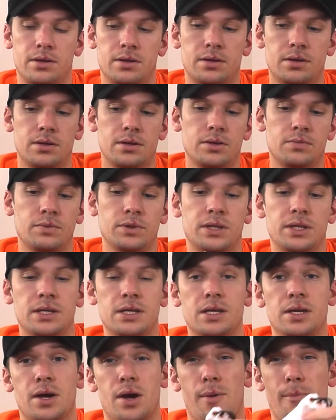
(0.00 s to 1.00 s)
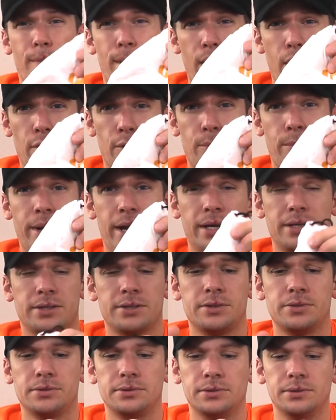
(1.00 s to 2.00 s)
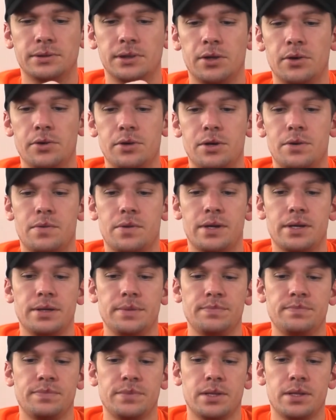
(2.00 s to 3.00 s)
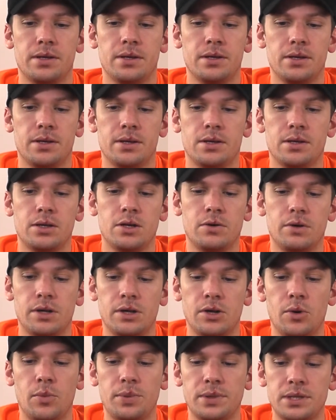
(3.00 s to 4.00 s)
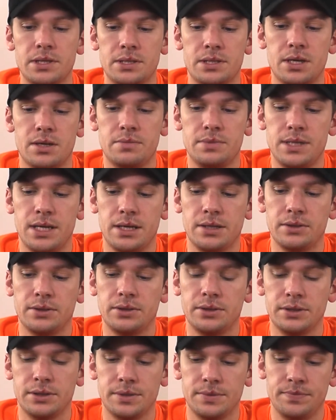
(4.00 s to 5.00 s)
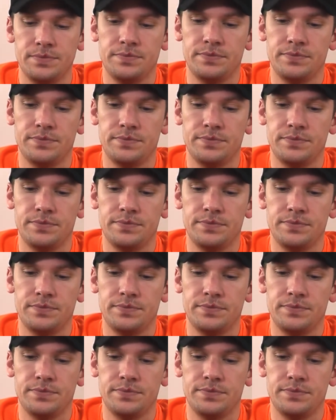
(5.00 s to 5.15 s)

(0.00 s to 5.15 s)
with the Power Practical logo on it. Go ahead and open this up, take a look.